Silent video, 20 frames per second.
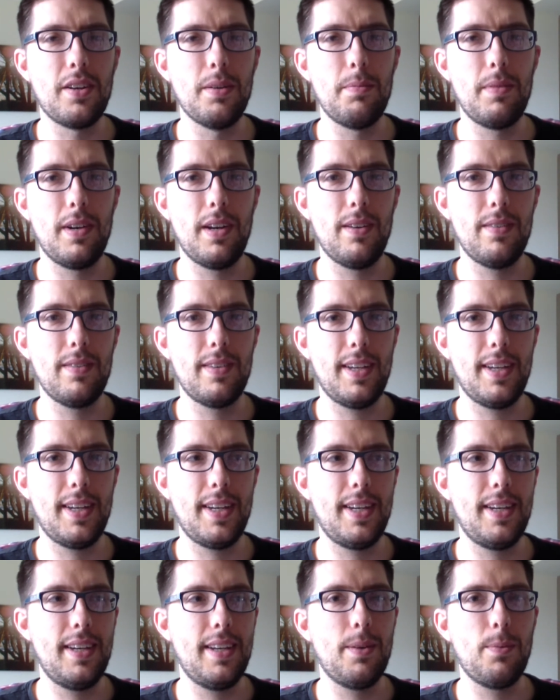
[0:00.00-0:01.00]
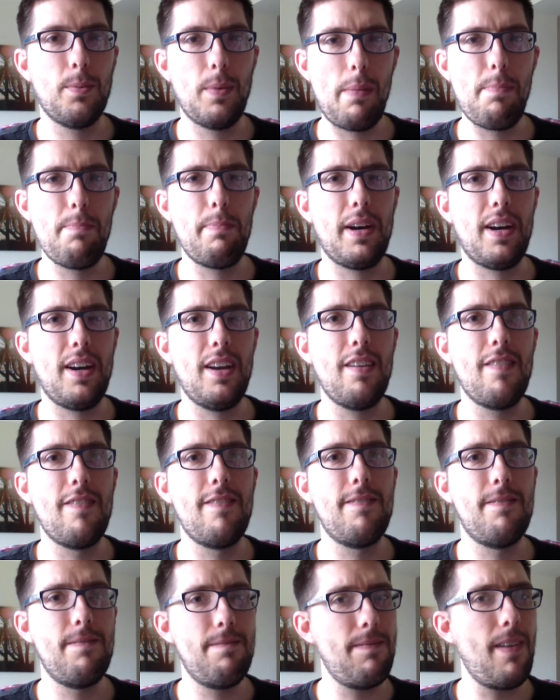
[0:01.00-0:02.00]
come round and it went by
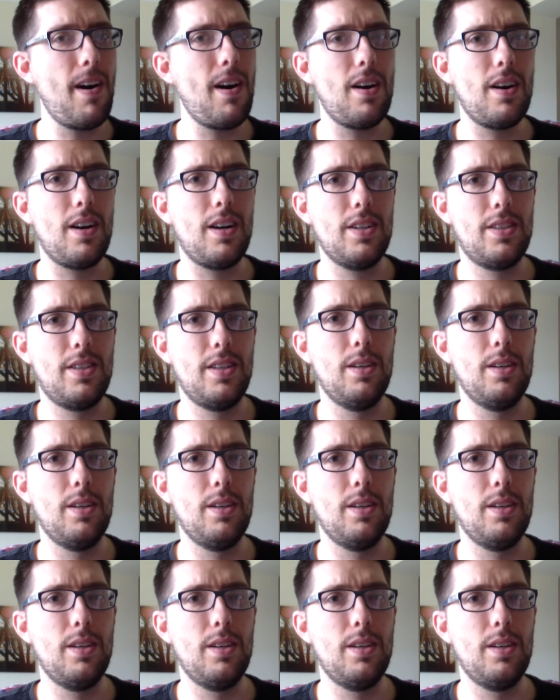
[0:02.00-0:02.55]
far